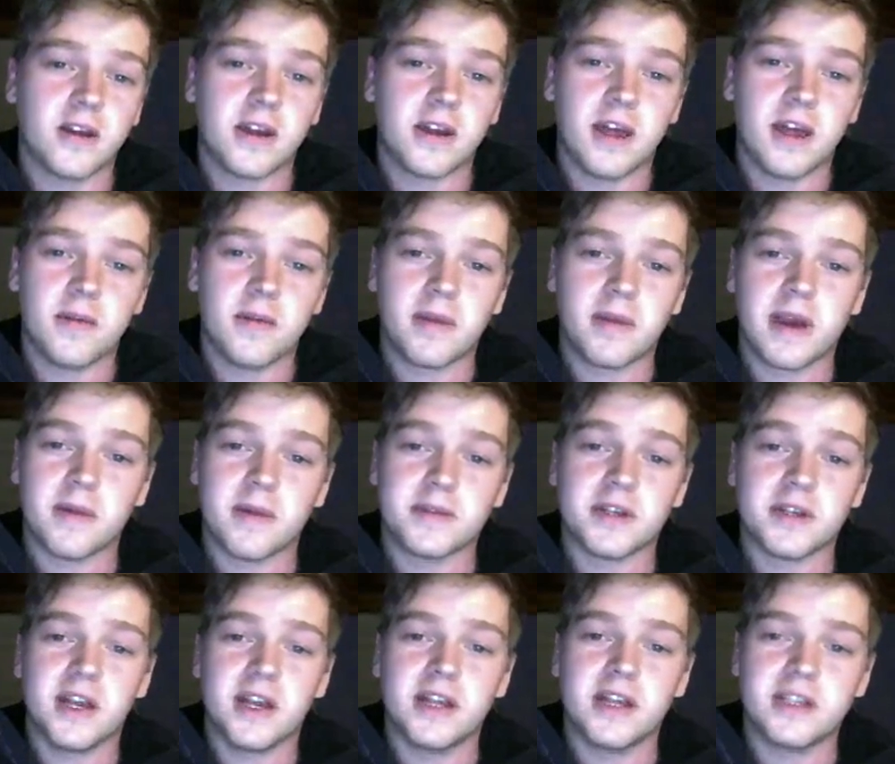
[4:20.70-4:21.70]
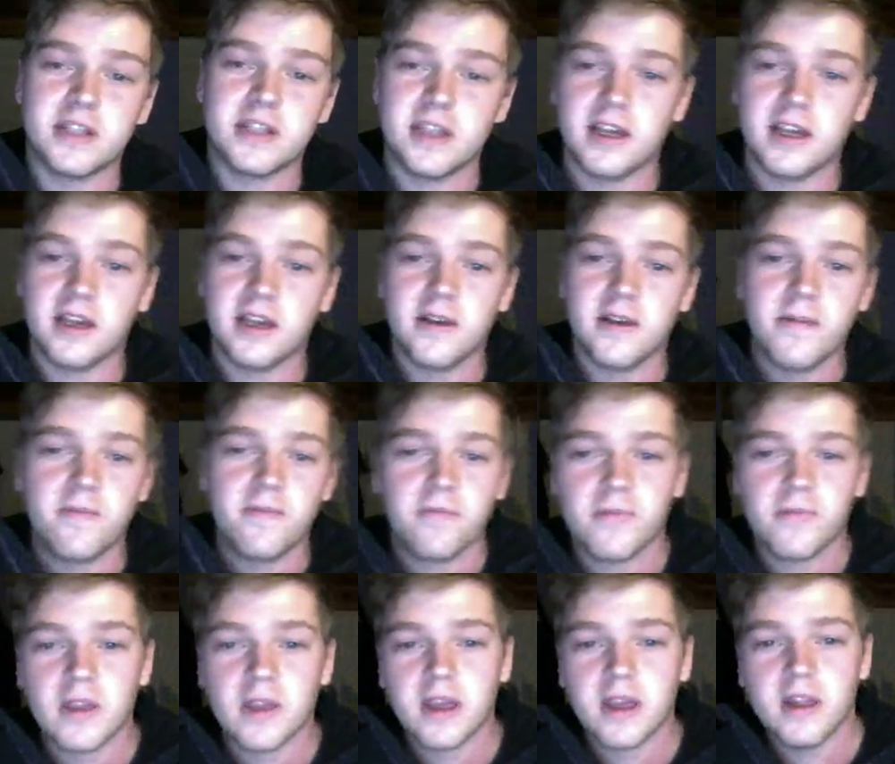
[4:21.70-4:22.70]
Game Capture H D.
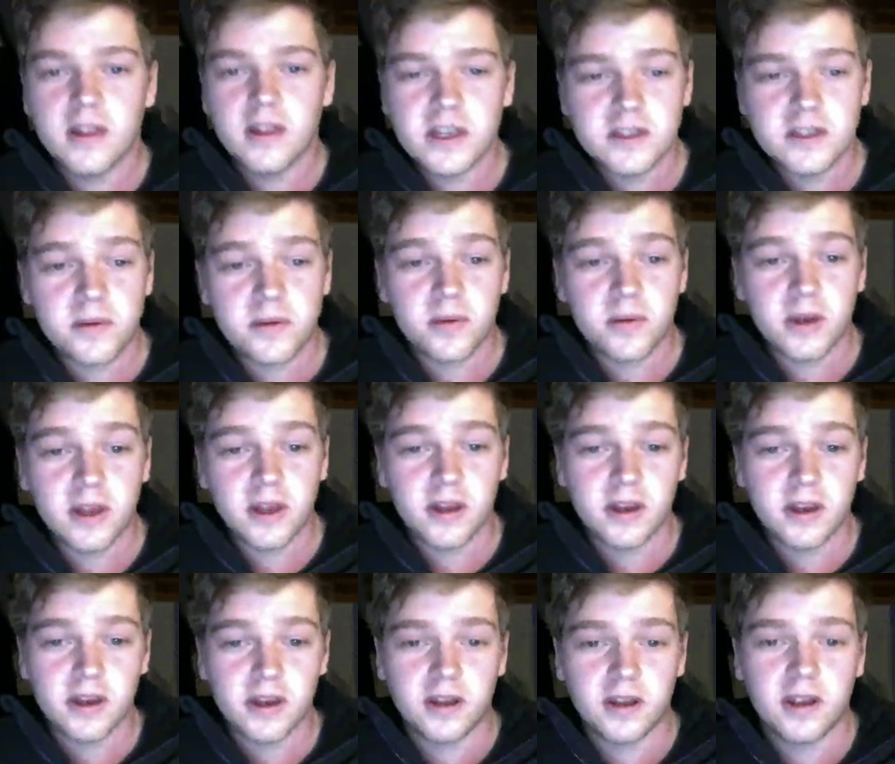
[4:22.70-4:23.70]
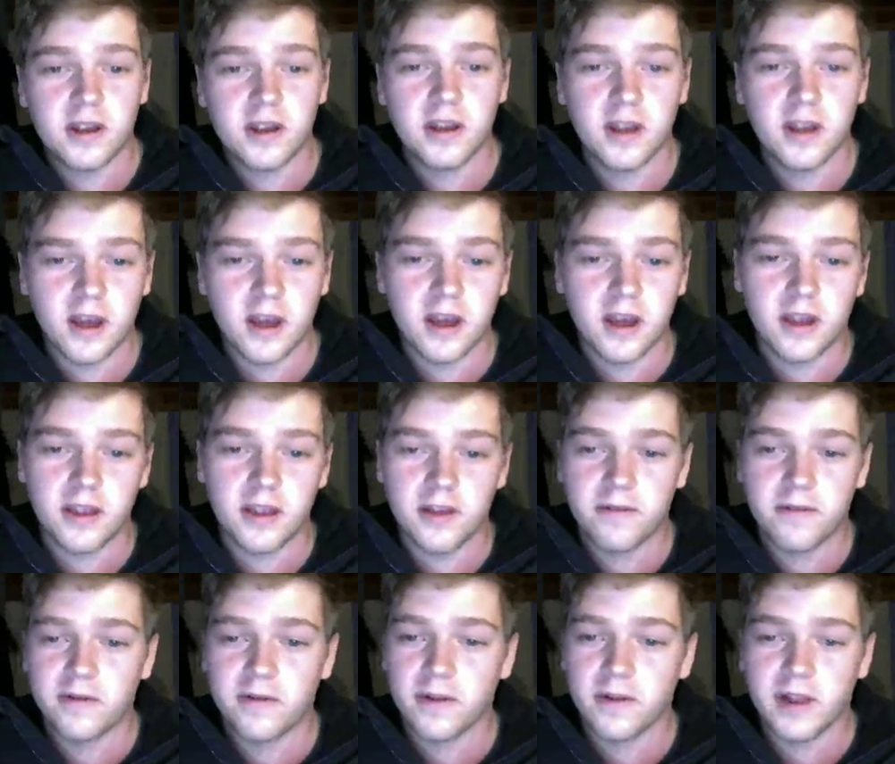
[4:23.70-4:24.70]
These are pretty good. Uh,
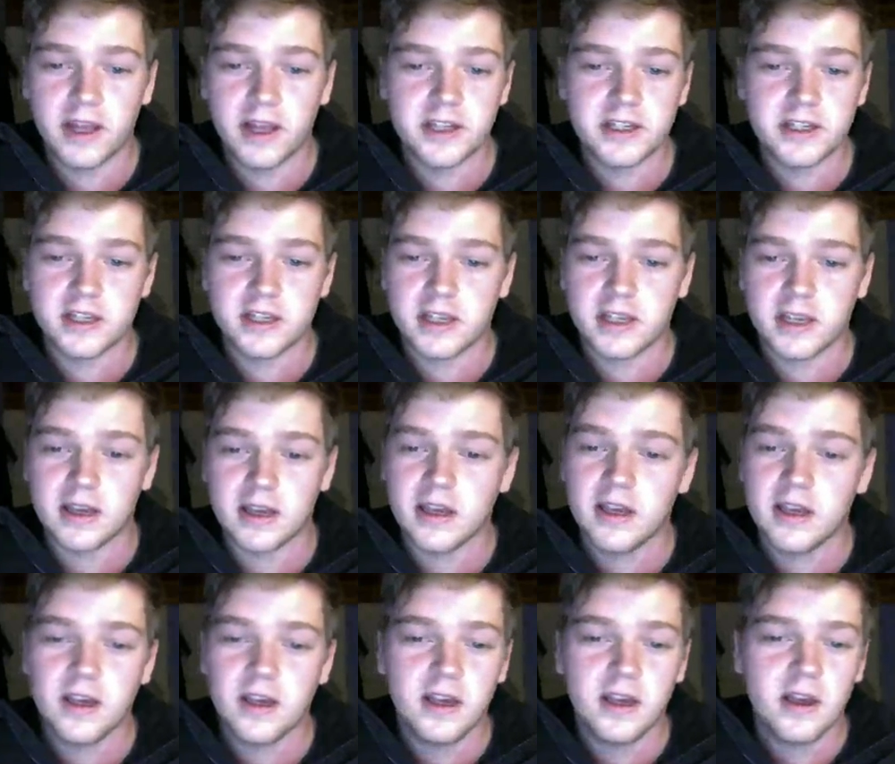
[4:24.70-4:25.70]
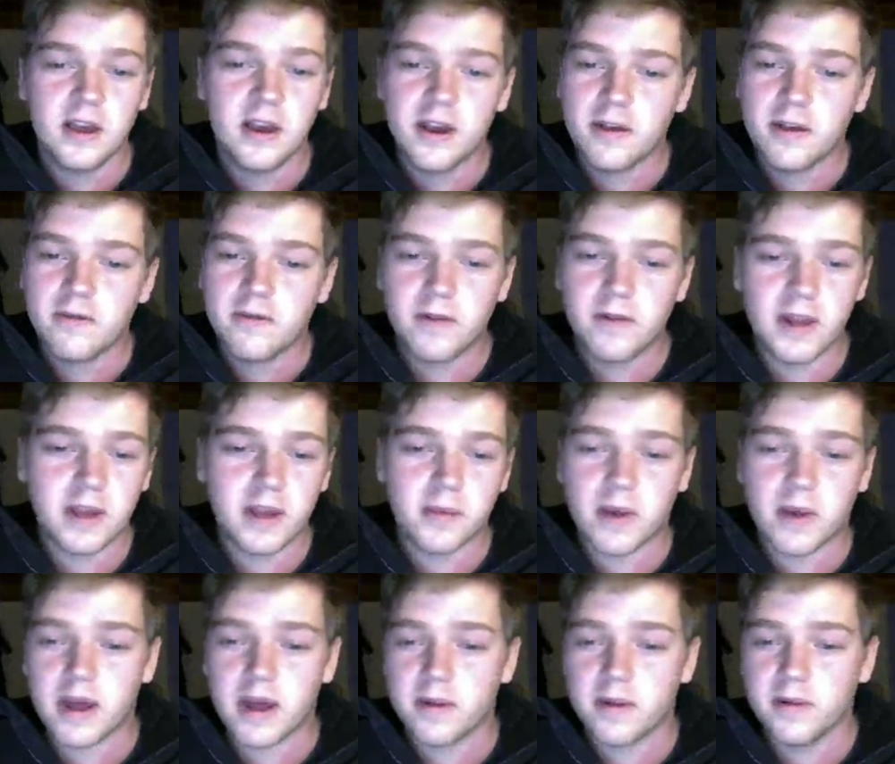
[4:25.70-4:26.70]
they're full H D, fully
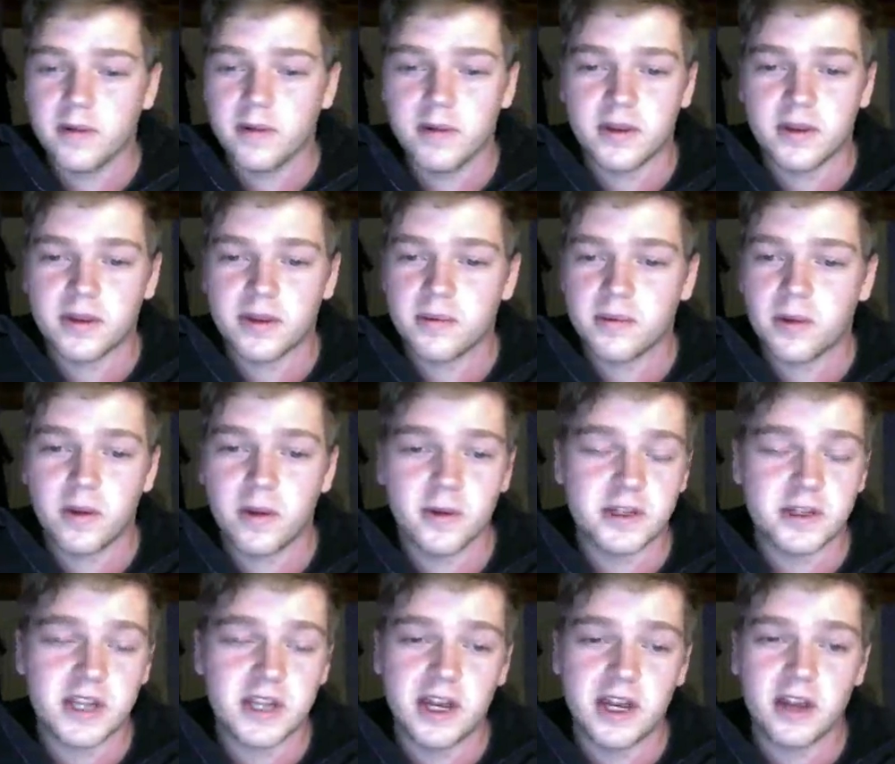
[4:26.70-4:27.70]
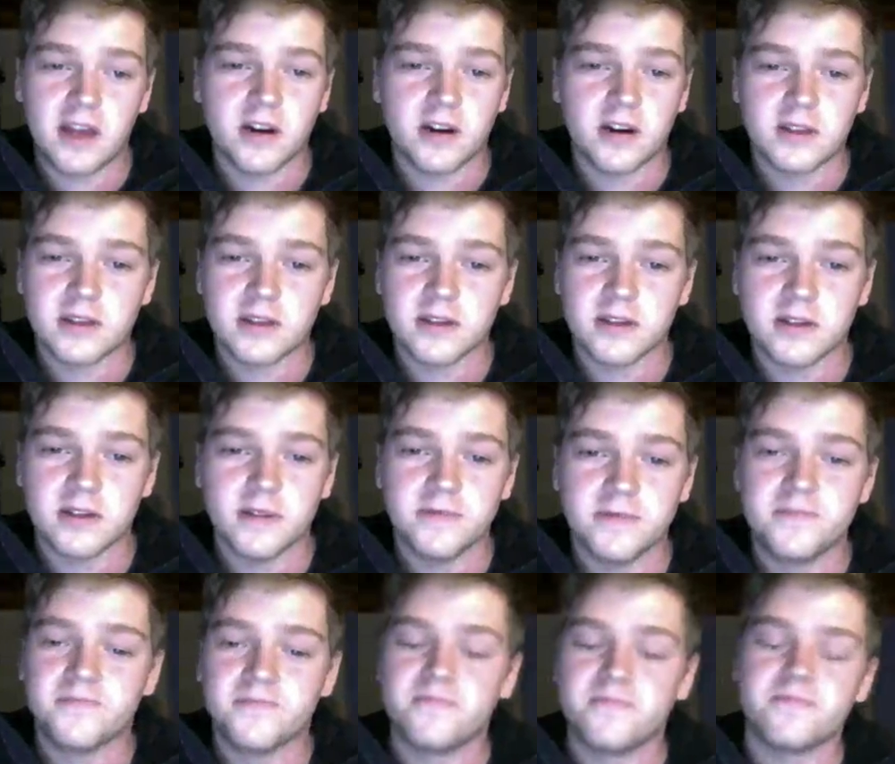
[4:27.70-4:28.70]
compatible with pretty much any console.